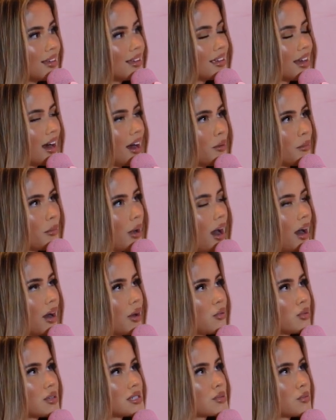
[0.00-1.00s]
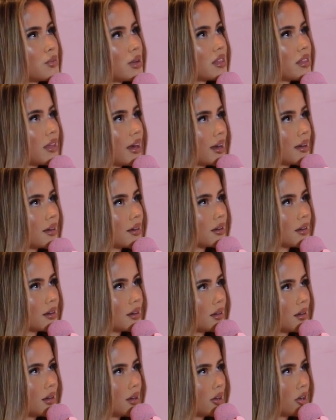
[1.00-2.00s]
Yeah, I was with like
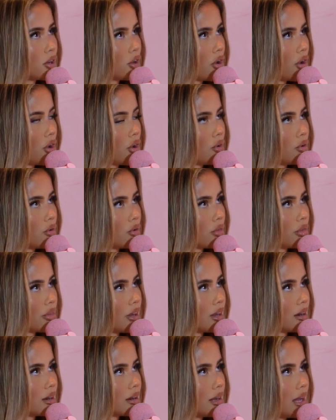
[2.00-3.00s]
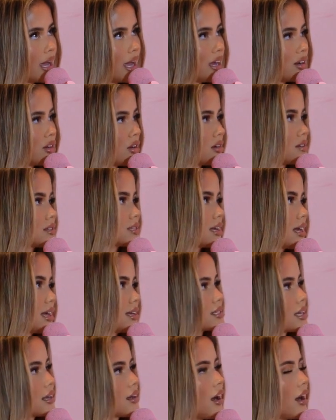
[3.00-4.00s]
a girl that he knows, and he
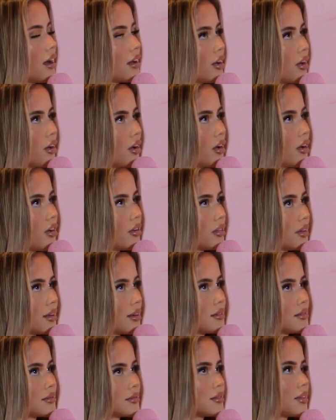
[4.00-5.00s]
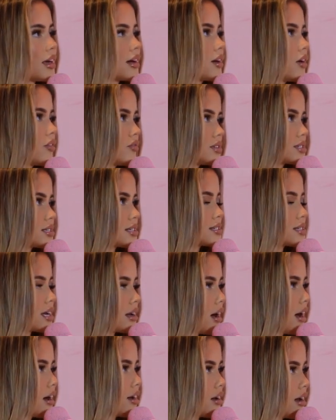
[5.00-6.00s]
said hi to her, and then like obviously said
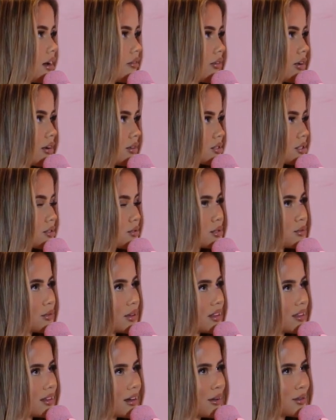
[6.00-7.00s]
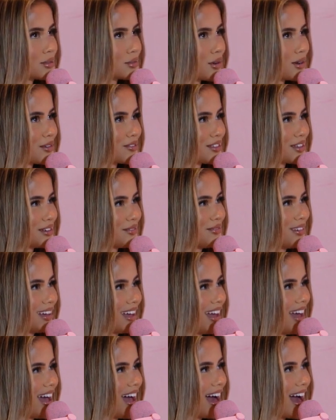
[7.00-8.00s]
hi to everyone else she was with, and I was one of them.
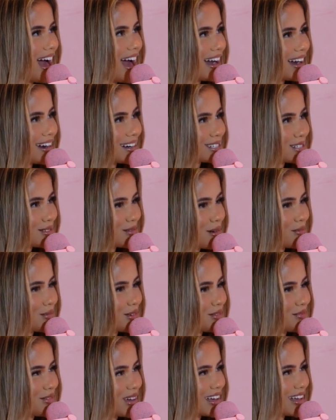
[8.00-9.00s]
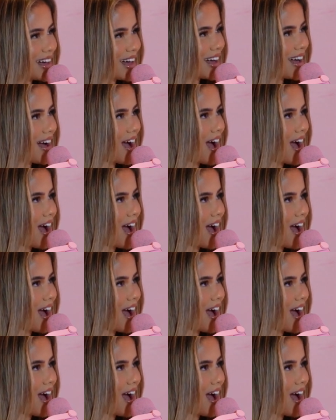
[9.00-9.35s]
And I just remember being like